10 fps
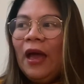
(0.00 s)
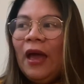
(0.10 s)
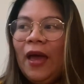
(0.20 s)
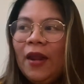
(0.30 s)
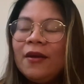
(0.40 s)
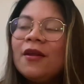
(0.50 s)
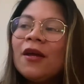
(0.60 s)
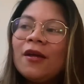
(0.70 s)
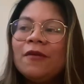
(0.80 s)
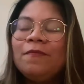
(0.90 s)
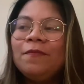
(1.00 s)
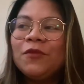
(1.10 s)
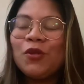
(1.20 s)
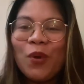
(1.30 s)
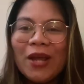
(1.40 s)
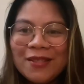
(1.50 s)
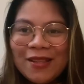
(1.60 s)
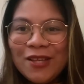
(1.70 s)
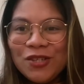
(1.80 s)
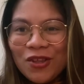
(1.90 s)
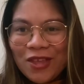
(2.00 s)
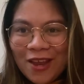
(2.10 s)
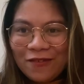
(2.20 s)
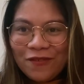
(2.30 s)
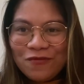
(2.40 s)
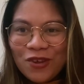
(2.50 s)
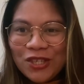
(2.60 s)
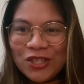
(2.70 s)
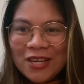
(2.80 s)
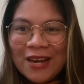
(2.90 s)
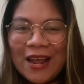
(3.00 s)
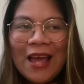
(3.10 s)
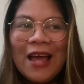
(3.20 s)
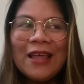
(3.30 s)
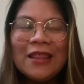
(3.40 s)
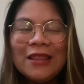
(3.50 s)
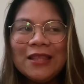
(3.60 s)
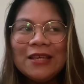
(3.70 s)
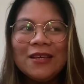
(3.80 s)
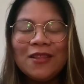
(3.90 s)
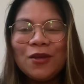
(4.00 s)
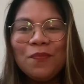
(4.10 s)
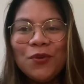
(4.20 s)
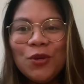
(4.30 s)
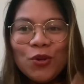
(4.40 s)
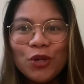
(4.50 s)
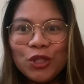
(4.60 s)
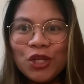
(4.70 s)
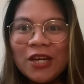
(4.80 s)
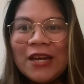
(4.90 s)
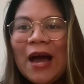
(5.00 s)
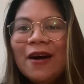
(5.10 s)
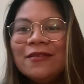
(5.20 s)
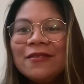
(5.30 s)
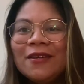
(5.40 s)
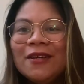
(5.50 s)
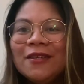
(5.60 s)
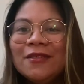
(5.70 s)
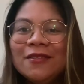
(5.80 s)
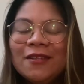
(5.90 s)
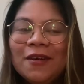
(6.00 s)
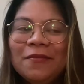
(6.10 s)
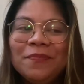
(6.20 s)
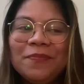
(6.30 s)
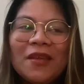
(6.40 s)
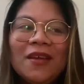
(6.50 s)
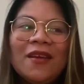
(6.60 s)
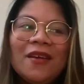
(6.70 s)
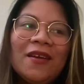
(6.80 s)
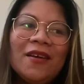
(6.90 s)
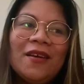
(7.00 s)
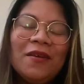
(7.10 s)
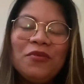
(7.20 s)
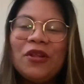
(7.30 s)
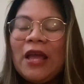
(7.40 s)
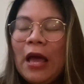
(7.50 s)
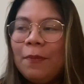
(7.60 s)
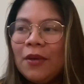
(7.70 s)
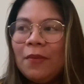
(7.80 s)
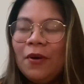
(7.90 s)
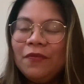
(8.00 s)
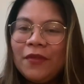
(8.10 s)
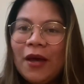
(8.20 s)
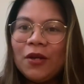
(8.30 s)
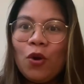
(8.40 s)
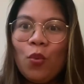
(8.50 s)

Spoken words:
And surprisingly, during the 85th question, the computer shut down, and I'm really happy about that.